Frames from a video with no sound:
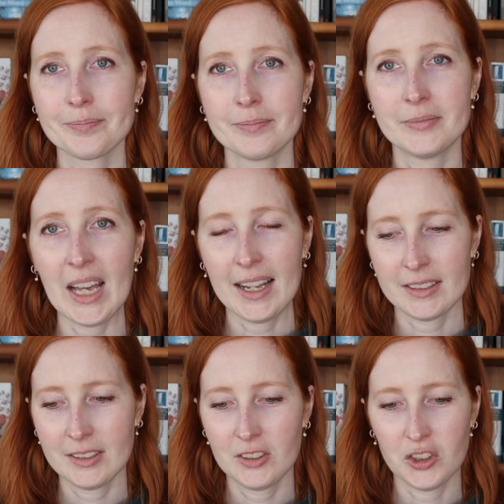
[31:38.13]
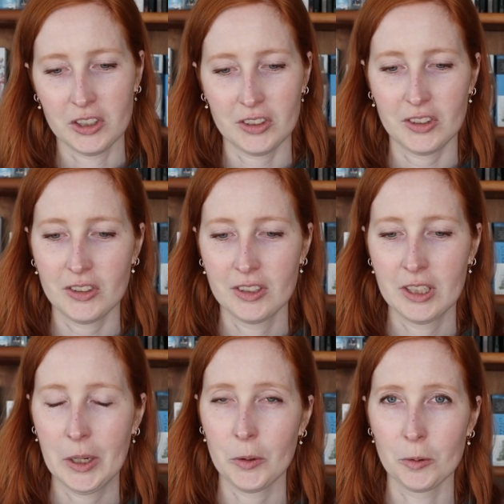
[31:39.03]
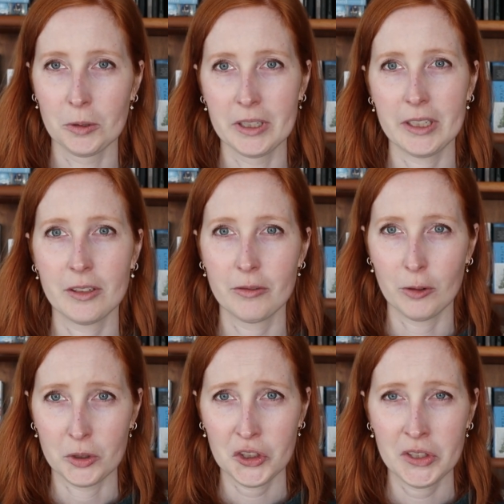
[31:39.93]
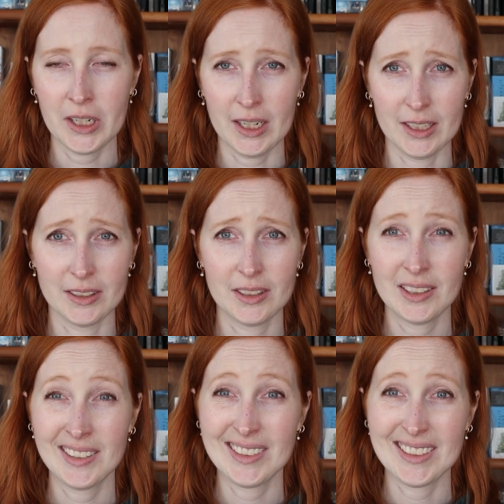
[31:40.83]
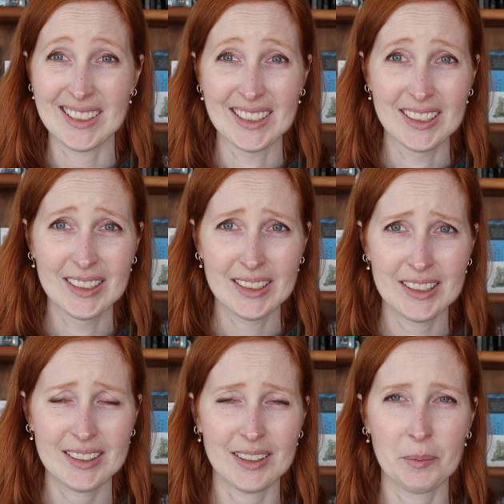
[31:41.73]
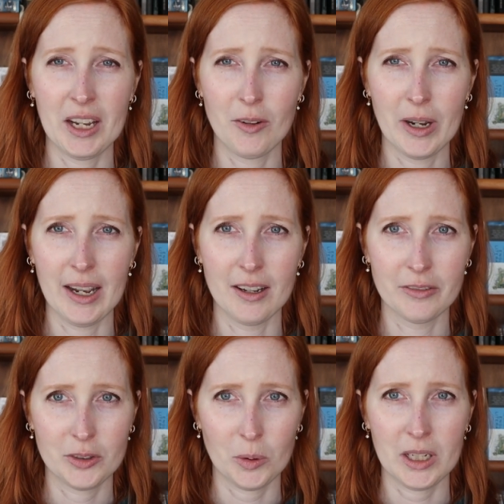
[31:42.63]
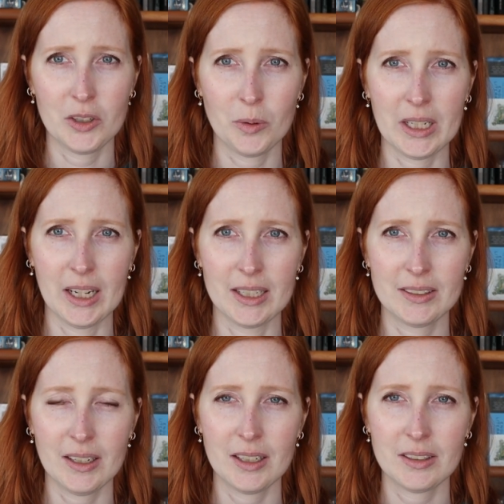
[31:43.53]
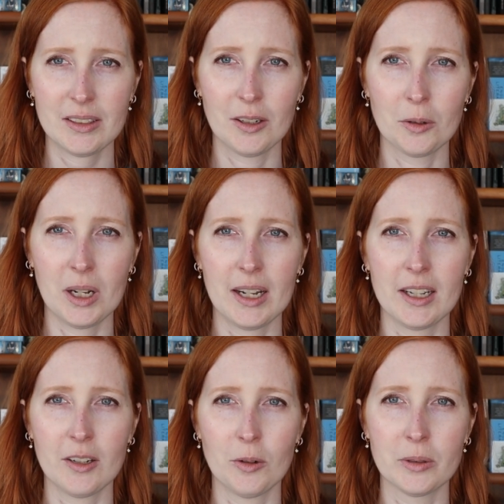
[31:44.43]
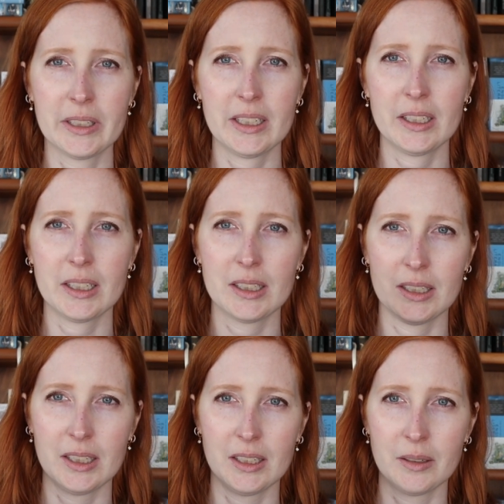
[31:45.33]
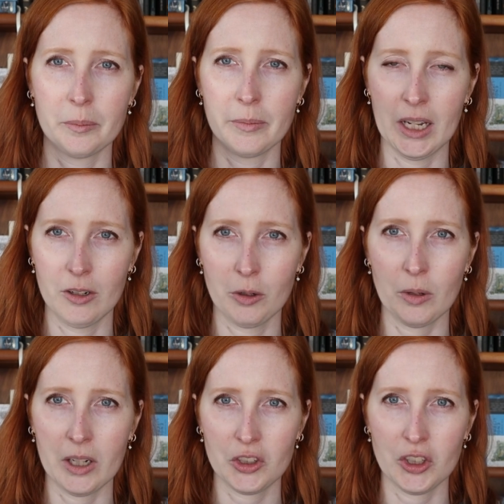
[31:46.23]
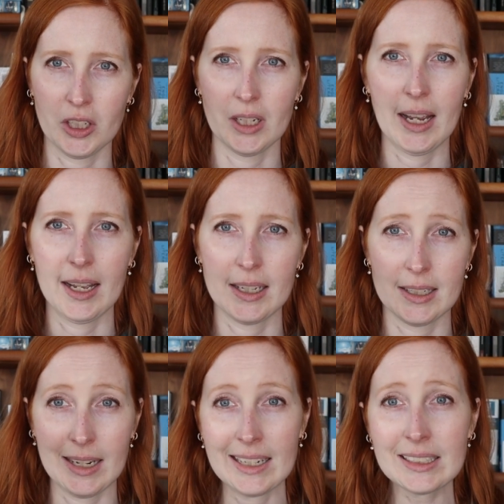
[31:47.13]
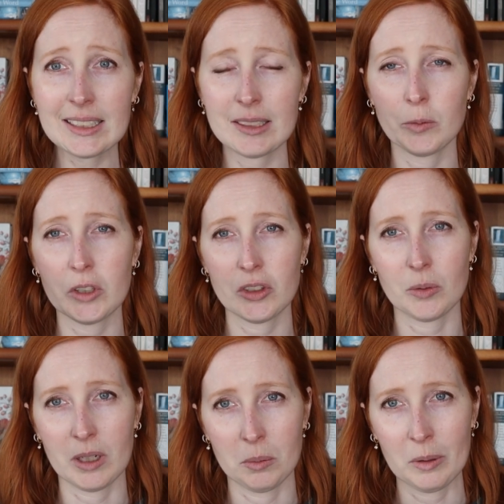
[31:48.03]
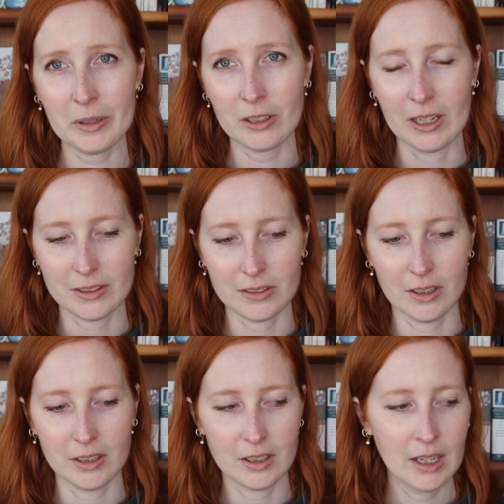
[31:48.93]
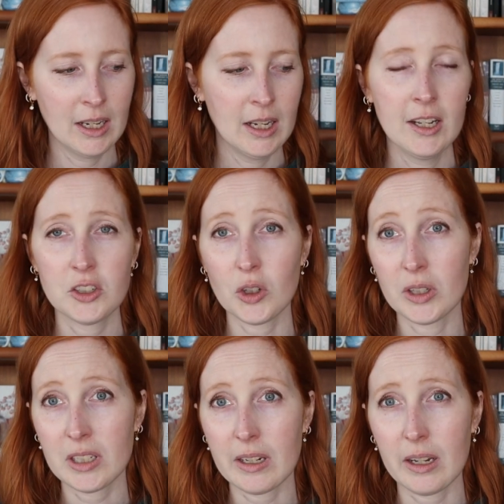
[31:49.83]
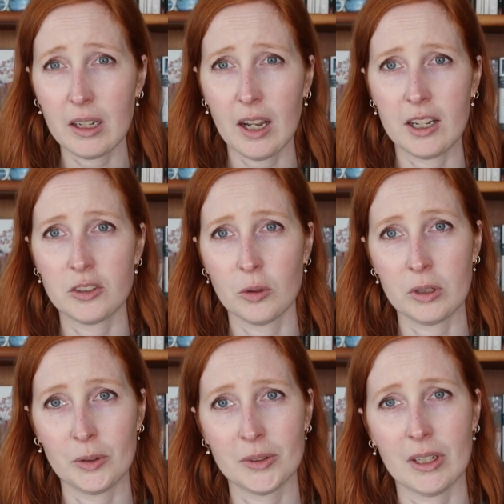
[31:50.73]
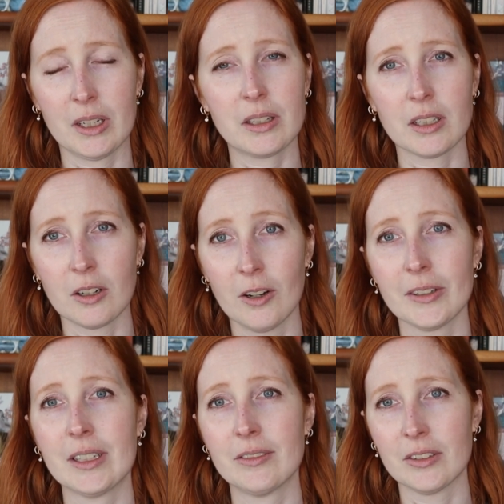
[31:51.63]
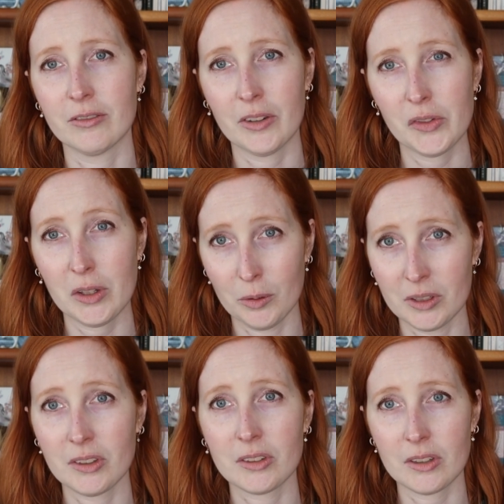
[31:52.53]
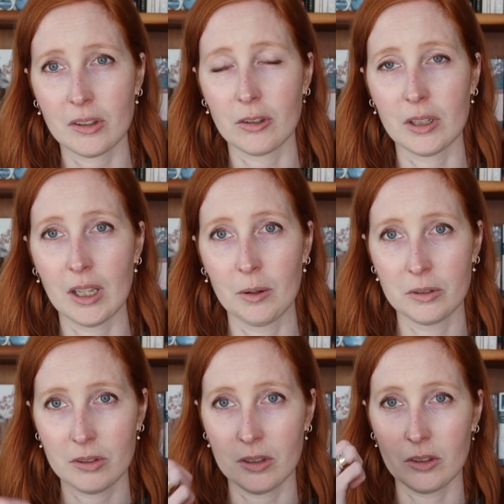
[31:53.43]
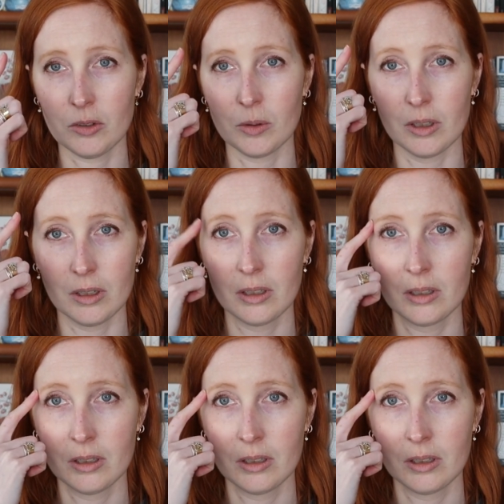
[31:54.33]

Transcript: That's just really good fortune. I still somehow have 20/20 eyesight, so I only need minor correction at night, which is when I put my glasses on. During the day, I don't use anything at all. Even 5363, that was stitched with